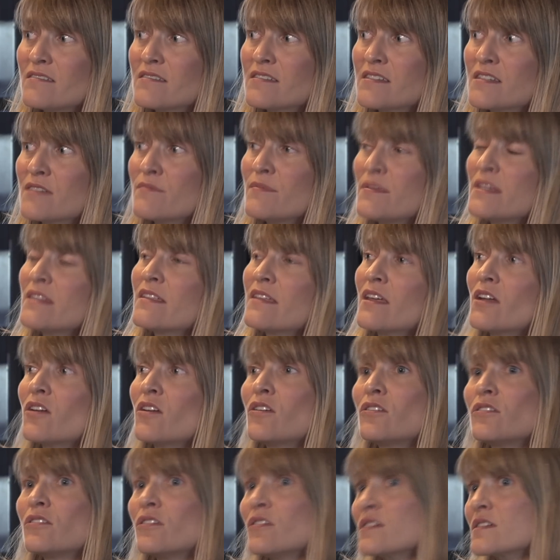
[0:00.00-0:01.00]
to me that
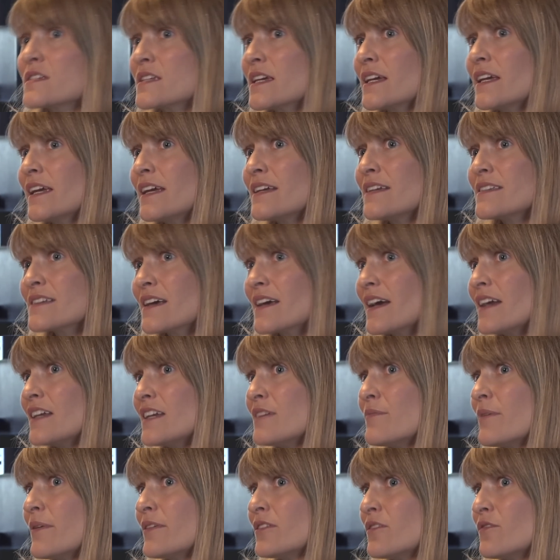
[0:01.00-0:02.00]
all looks like anxiety
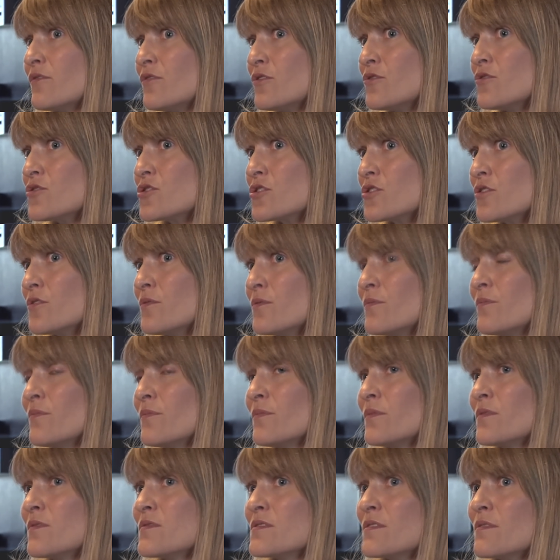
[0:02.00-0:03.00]
about the future.
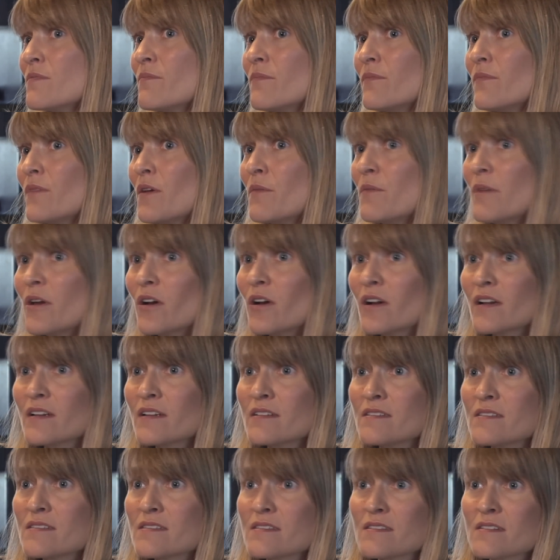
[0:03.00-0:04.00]

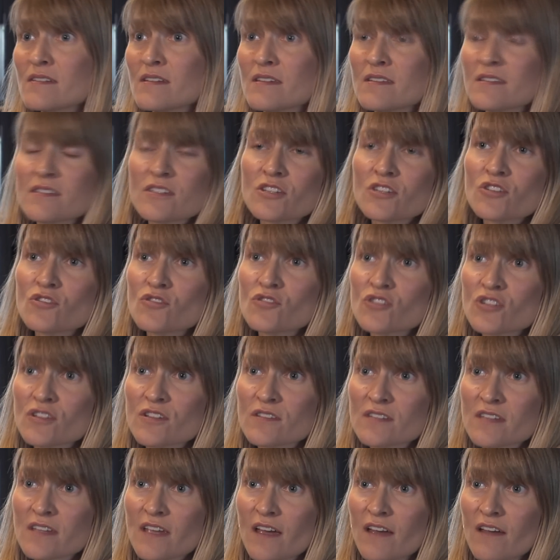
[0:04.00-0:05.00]
Americans'
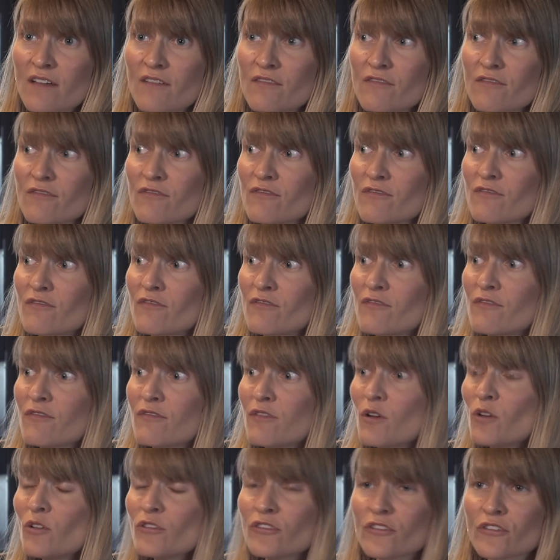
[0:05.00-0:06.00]
institutions have
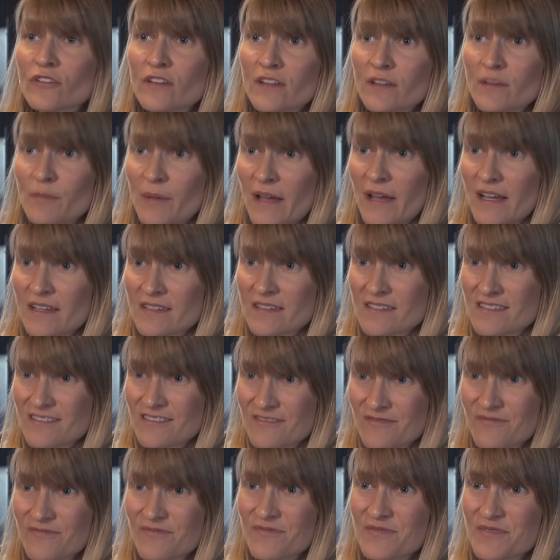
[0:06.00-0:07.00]
faltered in the past
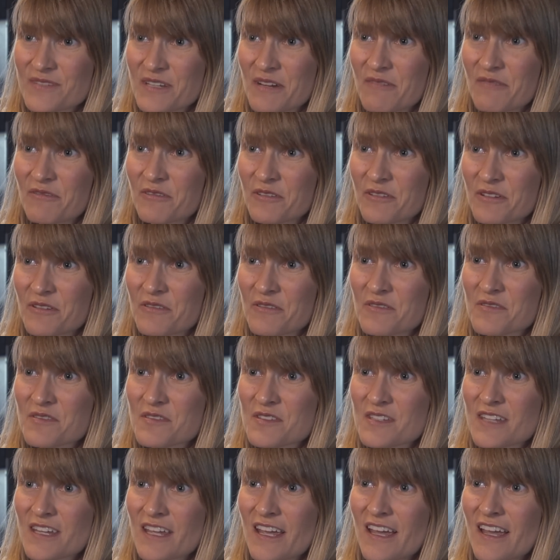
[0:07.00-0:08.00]
several
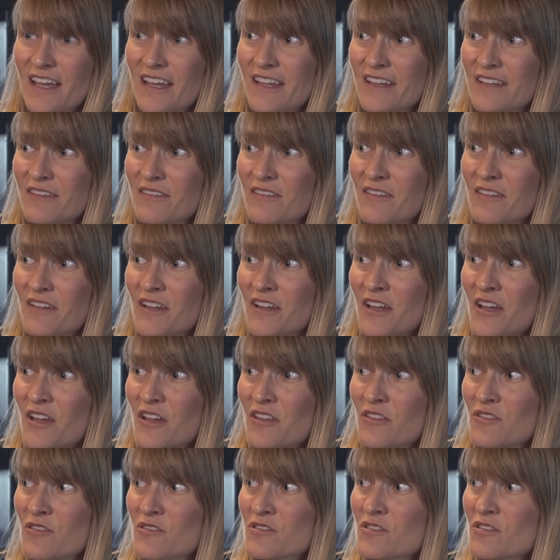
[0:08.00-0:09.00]
years, and
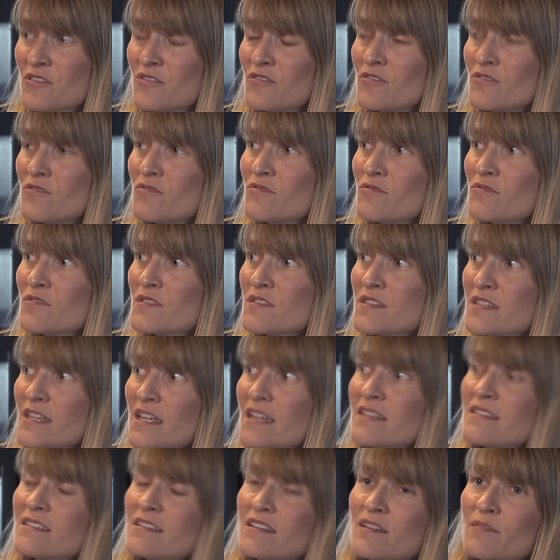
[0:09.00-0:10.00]
there's a new
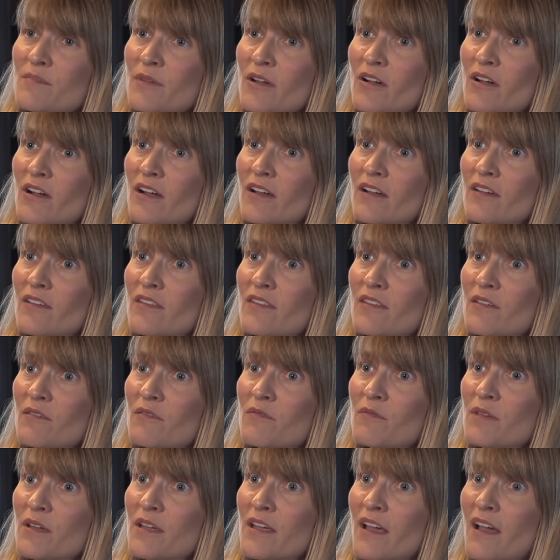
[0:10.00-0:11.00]
sense in America that
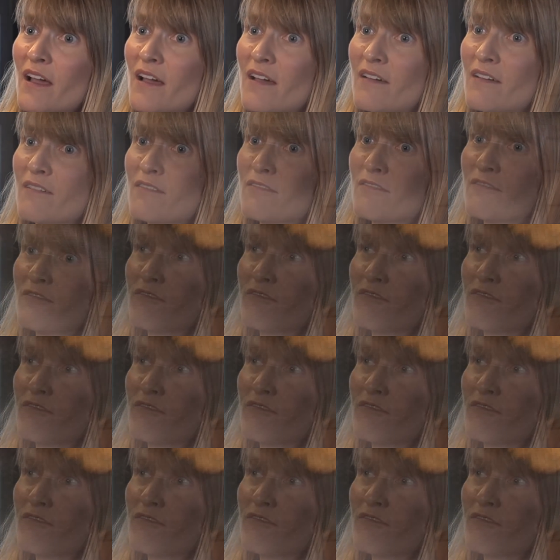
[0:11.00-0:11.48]
we have